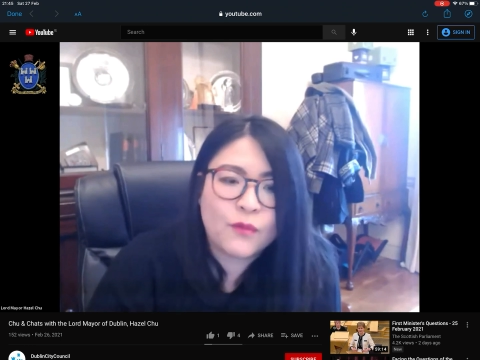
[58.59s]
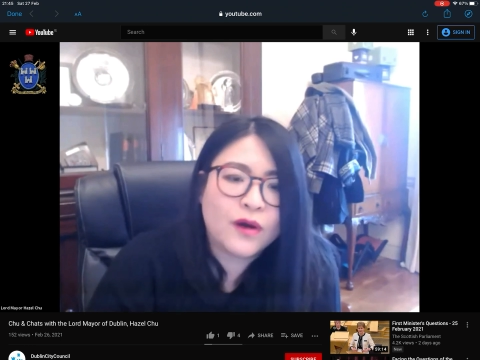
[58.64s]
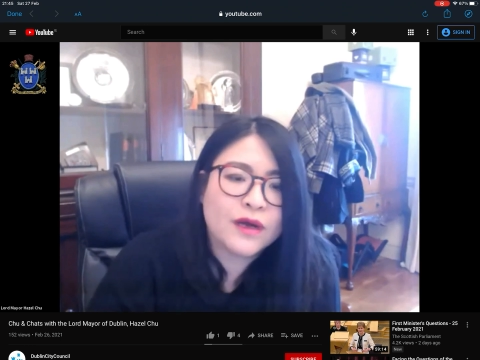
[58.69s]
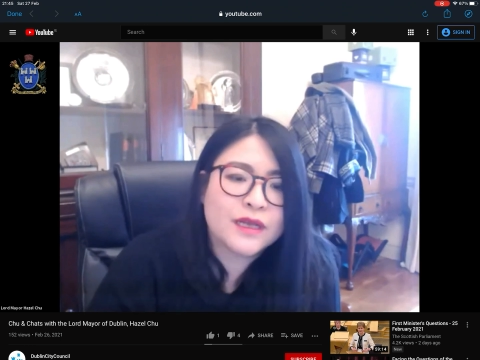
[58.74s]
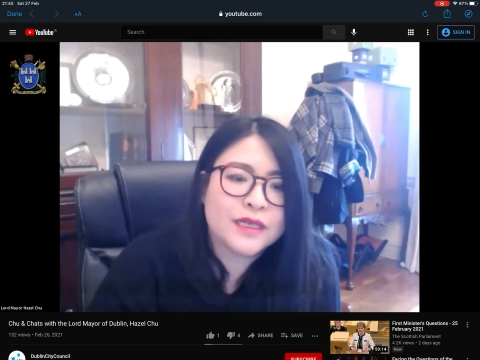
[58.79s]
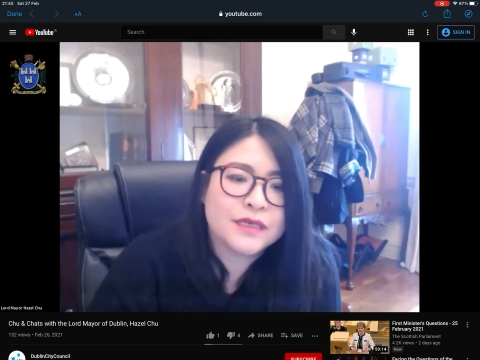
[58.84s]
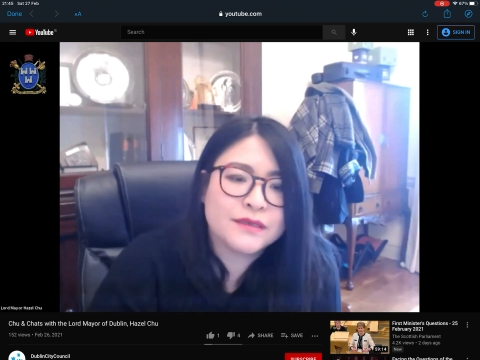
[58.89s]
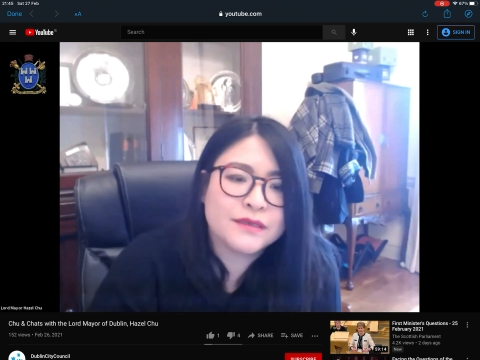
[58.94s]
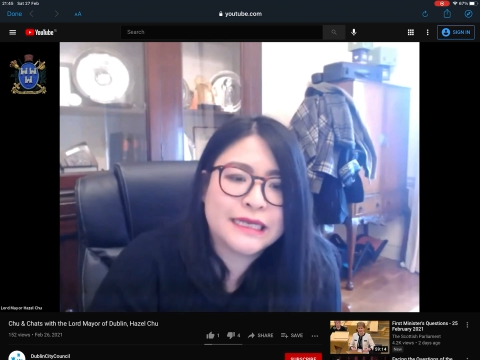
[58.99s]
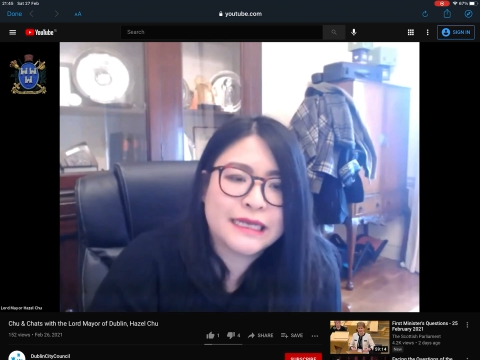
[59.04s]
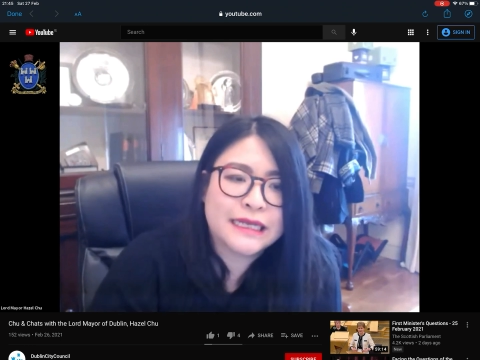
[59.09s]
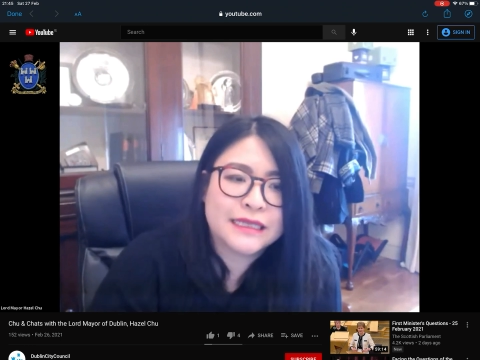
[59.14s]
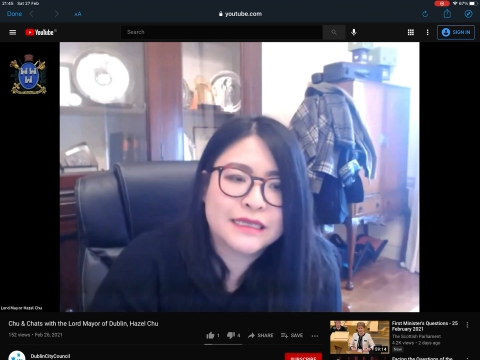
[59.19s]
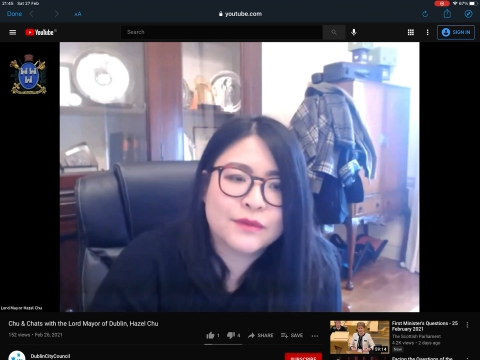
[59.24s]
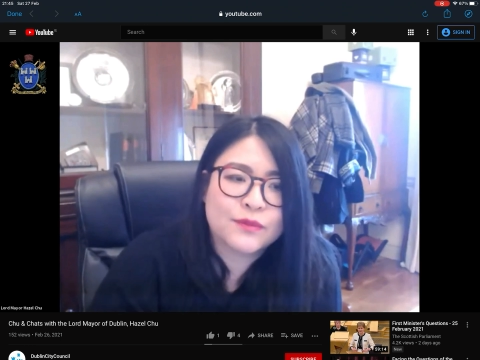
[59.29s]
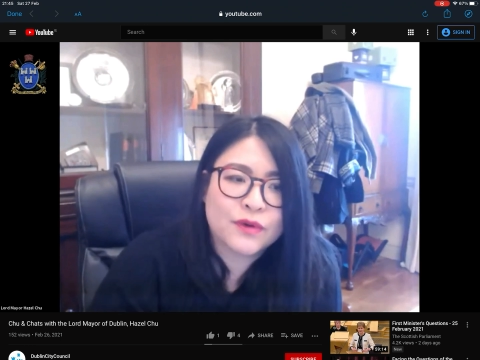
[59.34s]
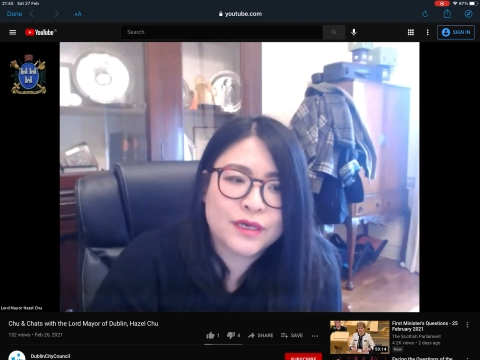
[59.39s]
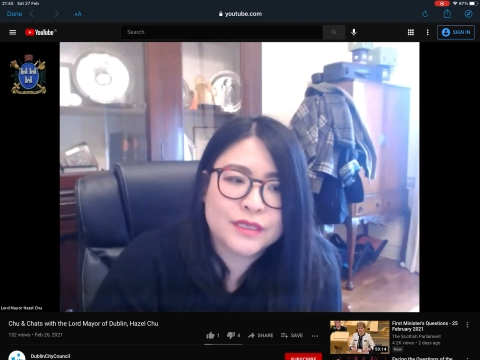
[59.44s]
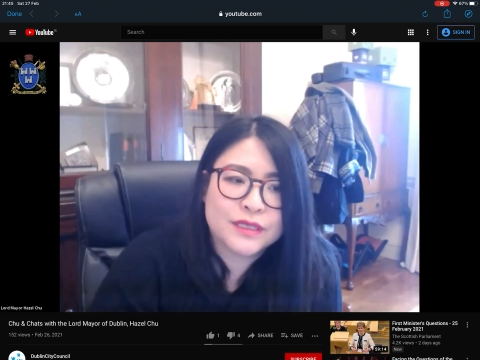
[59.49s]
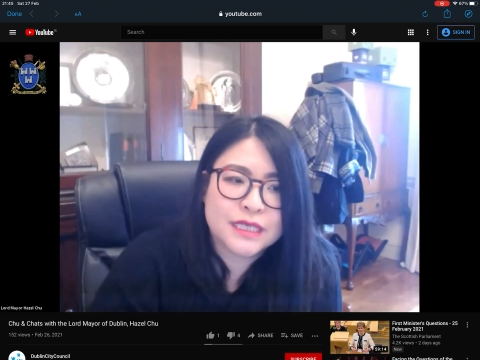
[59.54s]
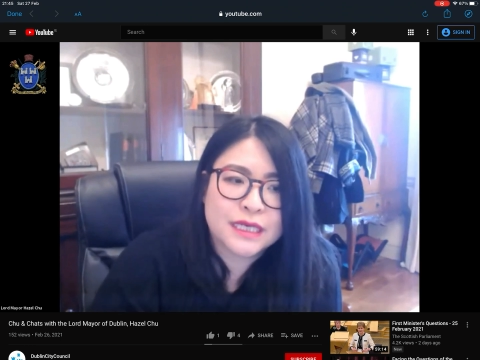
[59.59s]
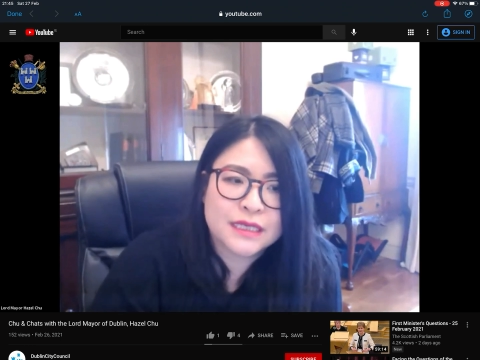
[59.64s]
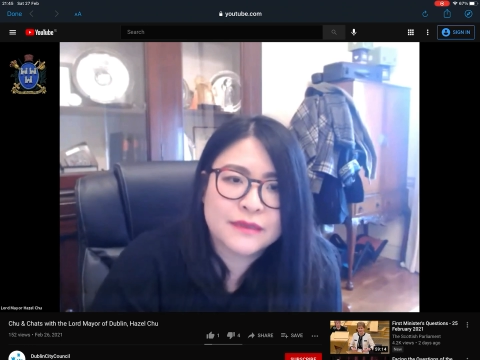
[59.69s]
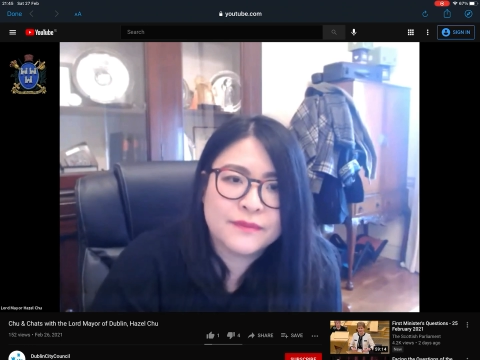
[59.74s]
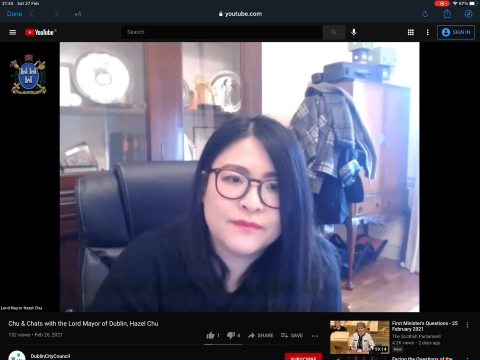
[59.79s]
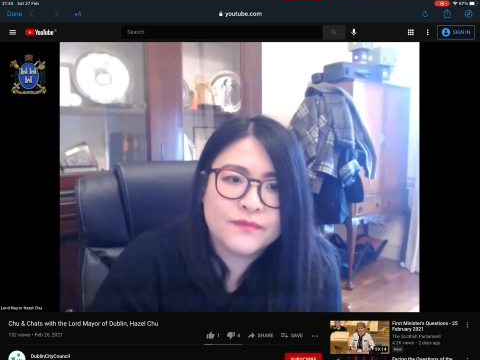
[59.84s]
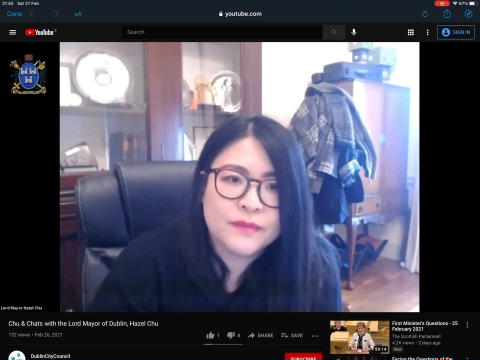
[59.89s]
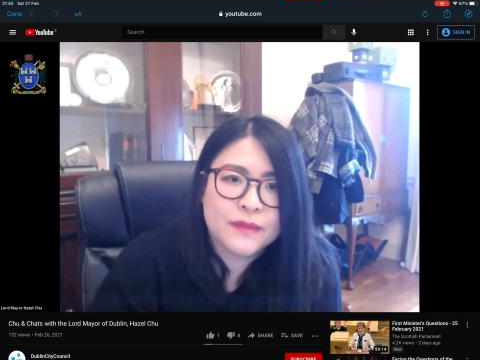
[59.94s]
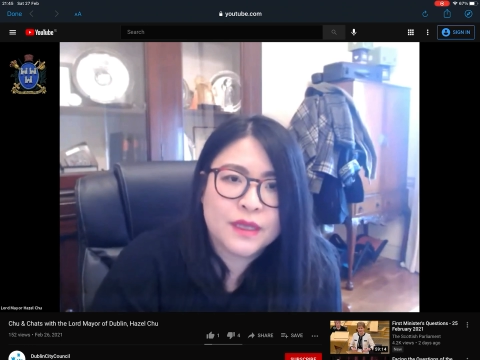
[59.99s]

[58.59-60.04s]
what you think the project